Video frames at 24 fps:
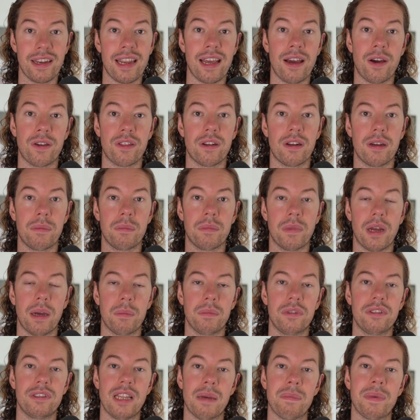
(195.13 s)
now that
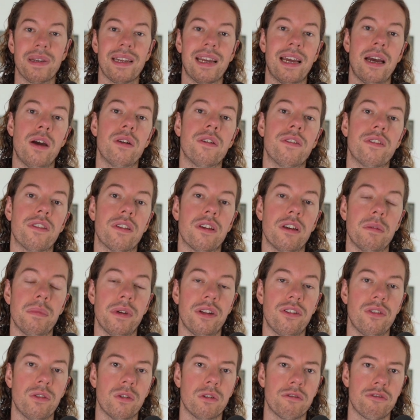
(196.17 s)
I'm stepping out of the
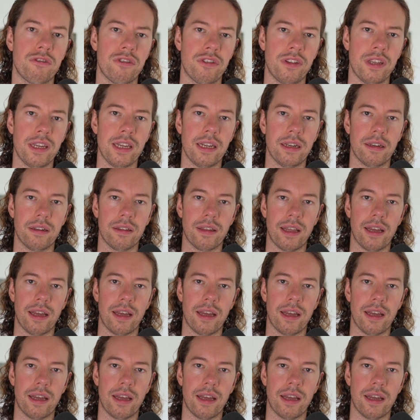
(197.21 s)
habitual routine,